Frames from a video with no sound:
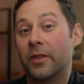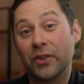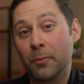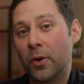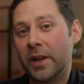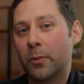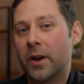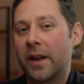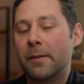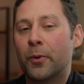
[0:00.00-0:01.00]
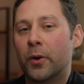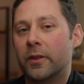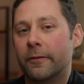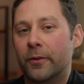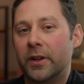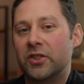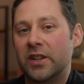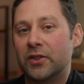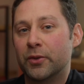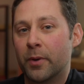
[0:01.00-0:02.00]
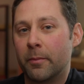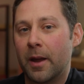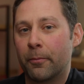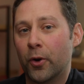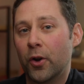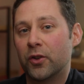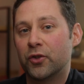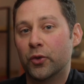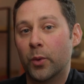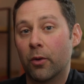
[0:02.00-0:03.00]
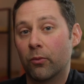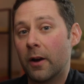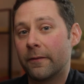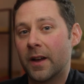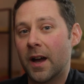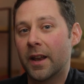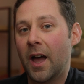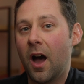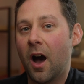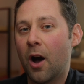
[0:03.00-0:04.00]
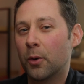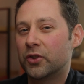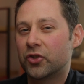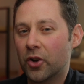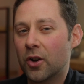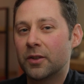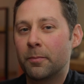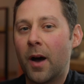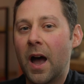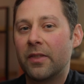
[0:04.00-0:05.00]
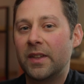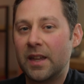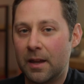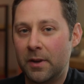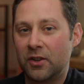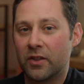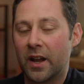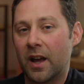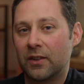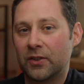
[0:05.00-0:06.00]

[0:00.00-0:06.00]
This morning, when I imported the footage into Premiere Pro to do a rough cut, I was shocked by the image that I